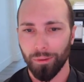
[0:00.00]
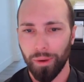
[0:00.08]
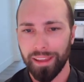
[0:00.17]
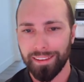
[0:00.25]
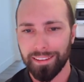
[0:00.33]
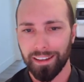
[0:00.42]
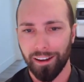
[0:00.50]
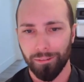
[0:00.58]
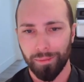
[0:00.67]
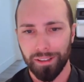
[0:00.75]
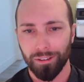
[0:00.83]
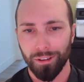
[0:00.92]
way that the
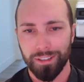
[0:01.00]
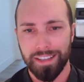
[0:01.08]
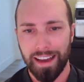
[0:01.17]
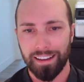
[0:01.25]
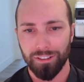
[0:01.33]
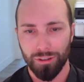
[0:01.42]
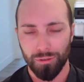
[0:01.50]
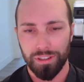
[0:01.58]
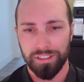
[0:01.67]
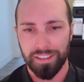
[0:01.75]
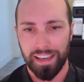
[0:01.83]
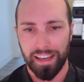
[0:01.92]
government looks at and
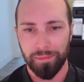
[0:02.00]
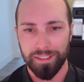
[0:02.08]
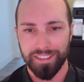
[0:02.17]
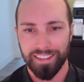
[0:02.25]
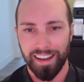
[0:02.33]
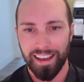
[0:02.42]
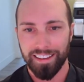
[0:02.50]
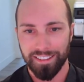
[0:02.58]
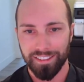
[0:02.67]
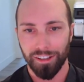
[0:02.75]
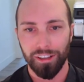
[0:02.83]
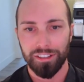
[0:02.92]
treats cannabis today is
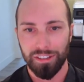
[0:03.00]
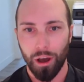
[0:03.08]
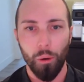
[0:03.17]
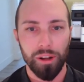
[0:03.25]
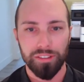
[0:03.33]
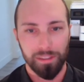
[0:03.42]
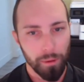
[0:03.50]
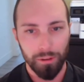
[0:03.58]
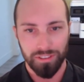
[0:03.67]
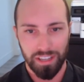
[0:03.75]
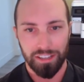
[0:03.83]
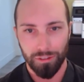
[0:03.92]
still as though it's the
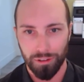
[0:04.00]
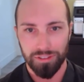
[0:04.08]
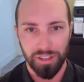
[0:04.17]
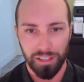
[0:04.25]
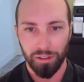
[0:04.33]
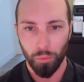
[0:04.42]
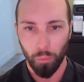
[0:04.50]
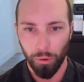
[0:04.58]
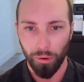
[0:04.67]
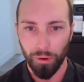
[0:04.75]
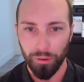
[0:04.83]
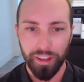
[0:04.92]
most dangerous thing in the
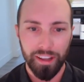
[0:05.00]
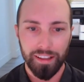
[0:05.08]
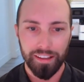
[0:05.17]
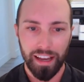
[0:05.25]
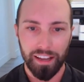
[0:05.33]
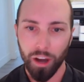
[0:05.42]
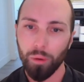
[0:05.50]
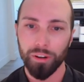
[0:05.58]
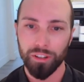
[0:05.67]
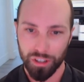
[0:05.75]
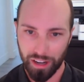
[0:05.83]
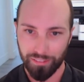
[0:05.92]
world that no one
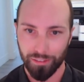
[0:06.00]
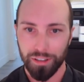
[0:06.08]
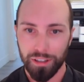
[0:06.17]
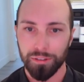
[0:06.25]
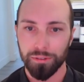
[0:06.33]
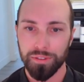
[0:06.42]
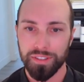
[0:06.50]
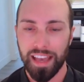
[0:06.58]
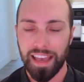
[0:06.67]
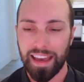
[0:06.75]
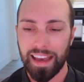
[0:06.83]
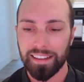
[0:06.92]
should ever use.
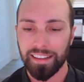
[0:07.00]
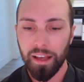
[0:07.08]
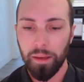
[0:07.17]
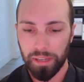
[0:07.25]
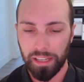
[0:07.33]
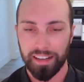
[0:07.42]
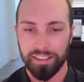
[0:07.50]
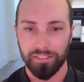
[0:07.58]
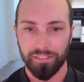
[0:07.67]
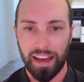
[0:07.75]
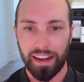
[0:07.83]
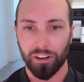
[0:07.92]
And because
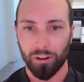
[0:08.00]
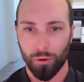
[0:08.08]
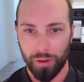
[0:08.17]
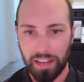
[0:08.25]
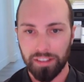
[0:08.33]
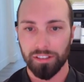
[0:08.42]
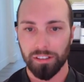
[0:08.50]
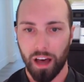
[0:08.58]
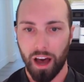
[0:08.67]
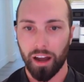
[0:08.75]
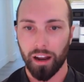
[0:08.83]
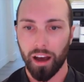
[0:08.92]
of that, it creates a
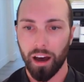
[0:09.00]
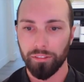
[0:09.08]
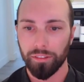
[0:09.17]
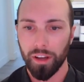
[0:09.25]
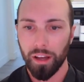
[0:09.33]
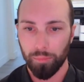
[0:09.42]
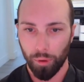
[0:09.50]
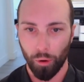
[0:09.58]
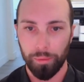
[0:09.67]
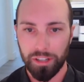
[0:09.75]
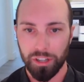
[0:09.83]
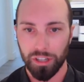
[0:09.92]
lot of
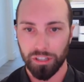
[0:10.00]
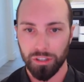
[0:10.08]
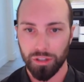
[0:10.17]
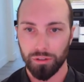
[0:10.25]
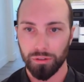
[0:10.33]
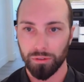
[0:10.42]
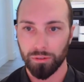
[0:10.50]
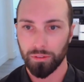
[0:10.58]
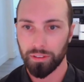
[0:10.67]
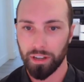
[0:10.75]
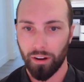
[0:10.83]
prohibition to,